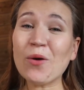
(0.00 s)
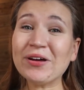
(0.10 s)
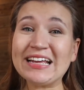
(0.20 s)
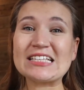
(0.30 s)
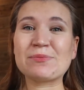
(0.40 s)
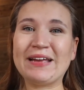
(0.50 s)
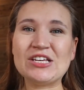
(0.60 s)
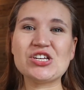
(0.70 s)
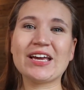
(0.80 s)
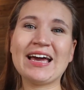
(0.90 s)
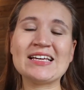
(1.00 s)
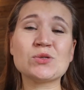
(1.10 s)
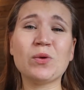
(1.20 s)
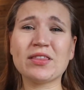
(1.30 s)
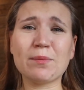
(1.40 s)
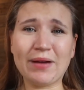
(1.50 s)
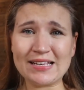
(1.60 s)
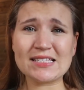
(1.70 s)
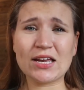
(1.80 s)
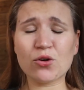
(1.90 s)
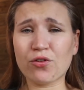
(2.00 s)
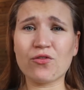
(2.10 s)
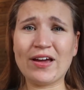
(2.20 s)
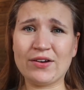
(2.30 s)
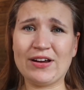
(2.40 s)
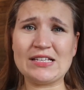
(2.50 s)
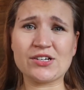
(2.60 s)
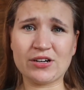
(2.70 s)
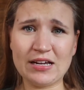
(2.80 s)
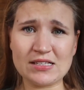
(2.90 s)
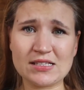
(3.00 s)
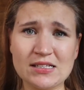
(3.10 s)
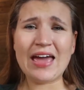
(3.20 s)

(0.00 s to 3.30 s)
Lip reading: I want to explain to you guys what the mindset of a red racer is.